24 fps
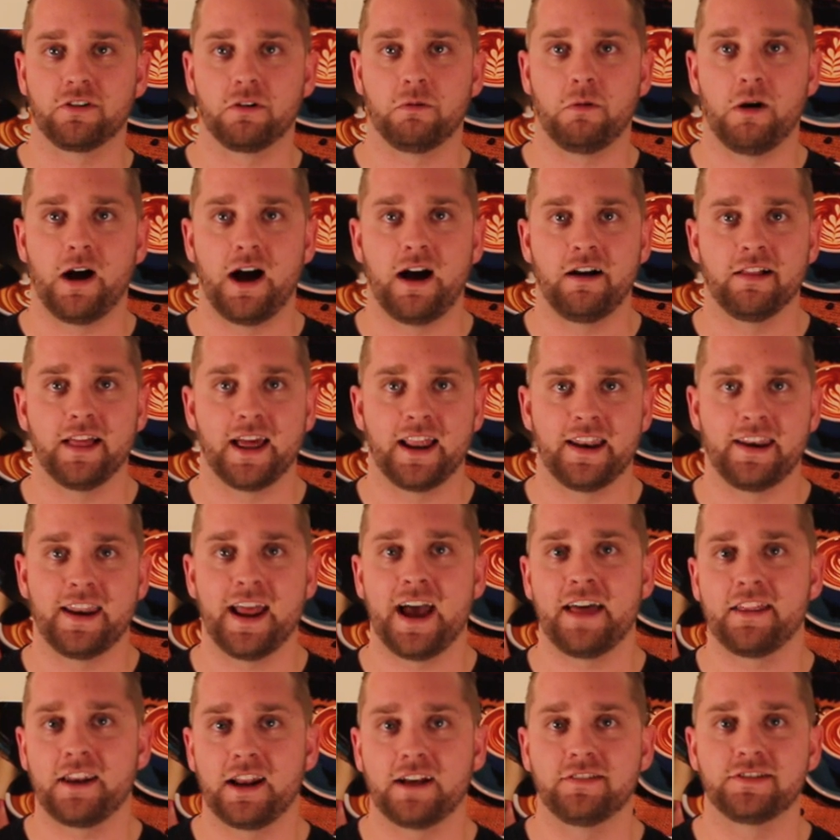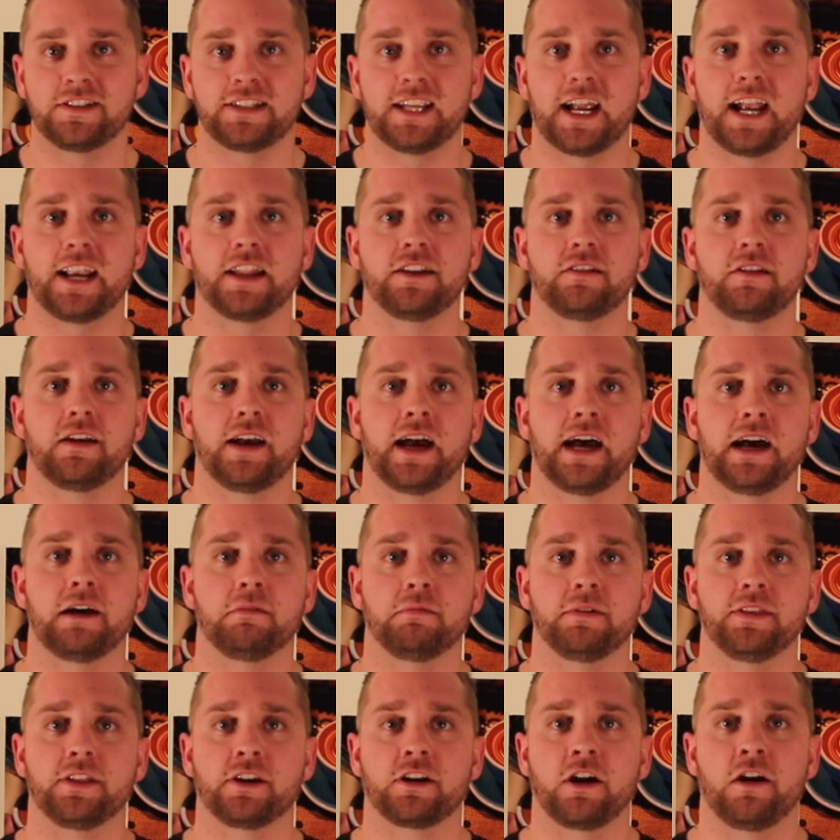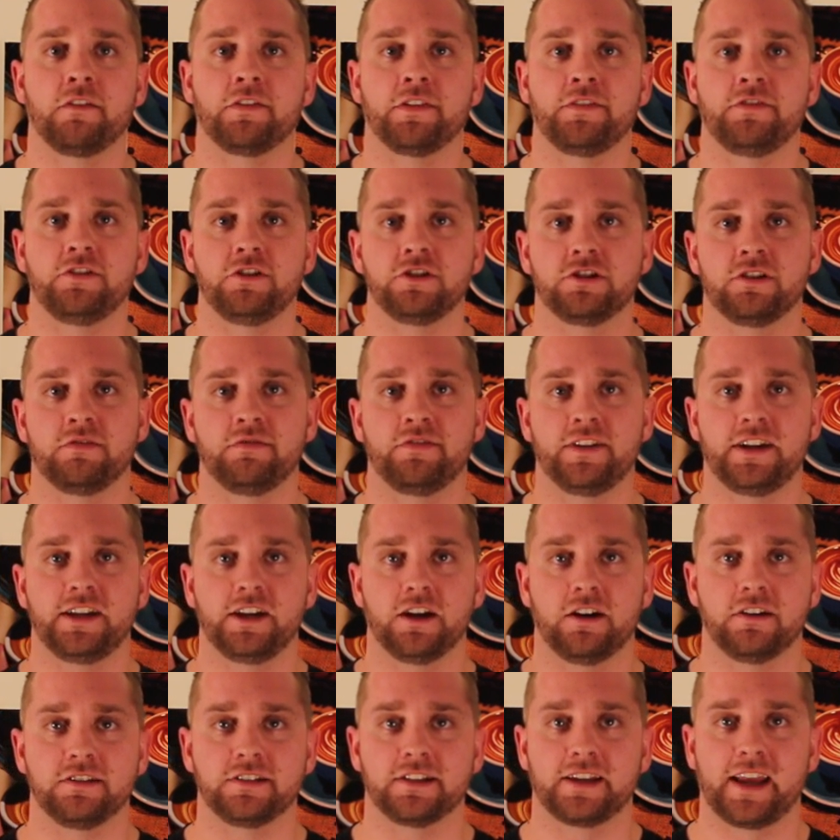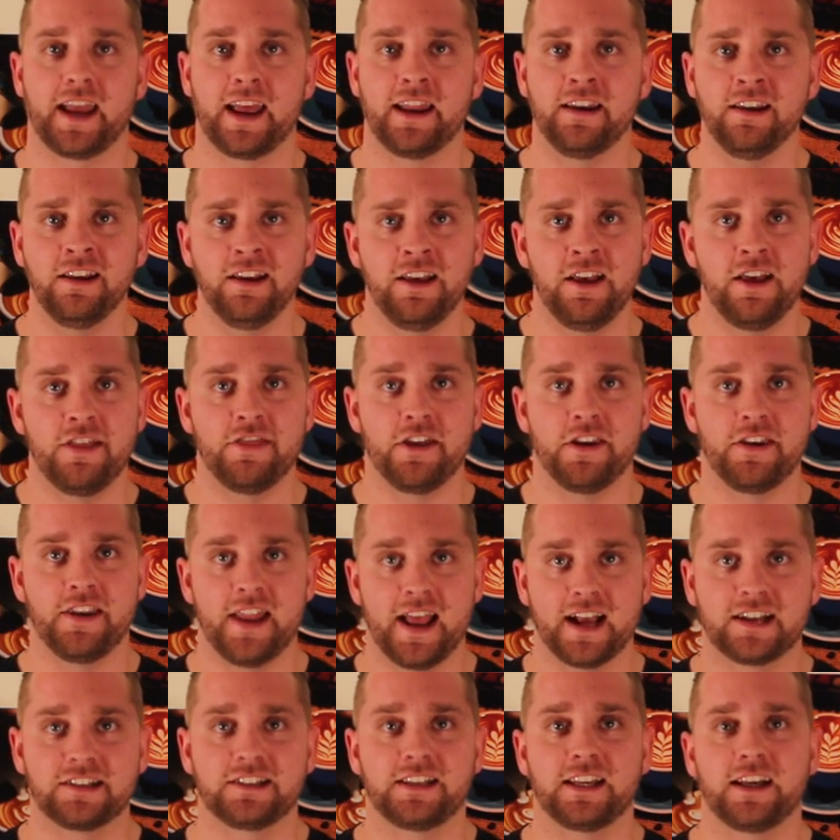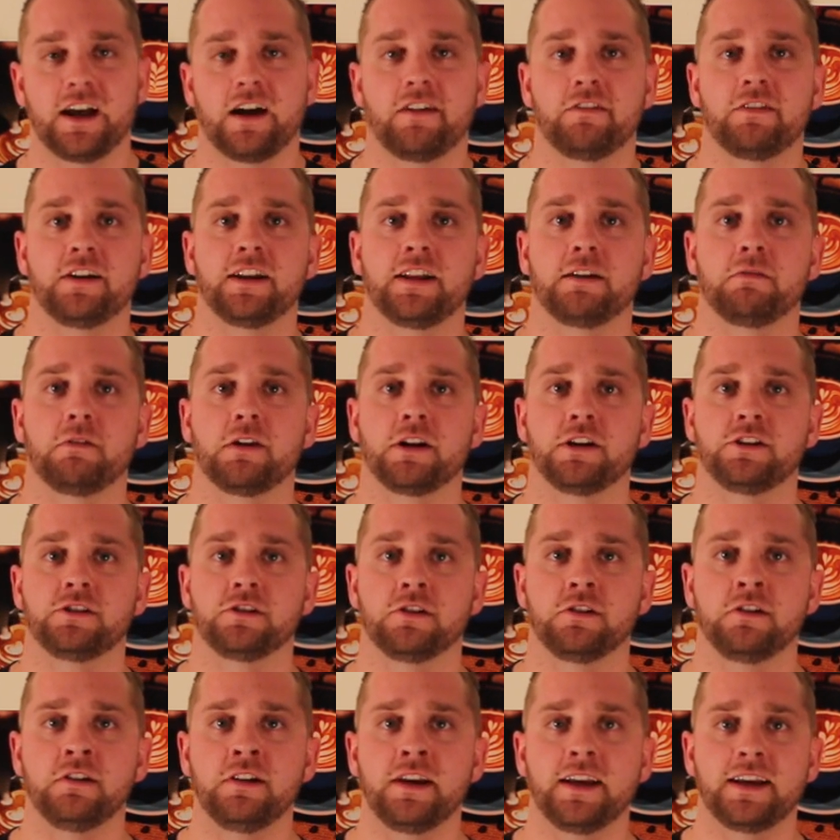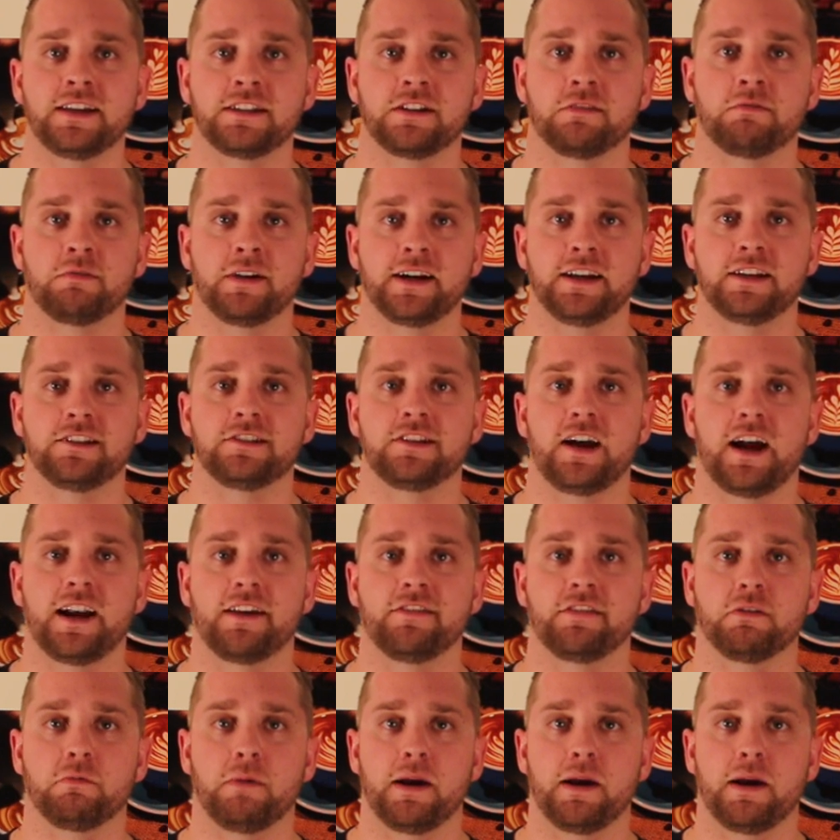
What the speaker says: for a while, and now that I've started with the Coffee Fusion videos again, the next thing I really want to do is a redesign of the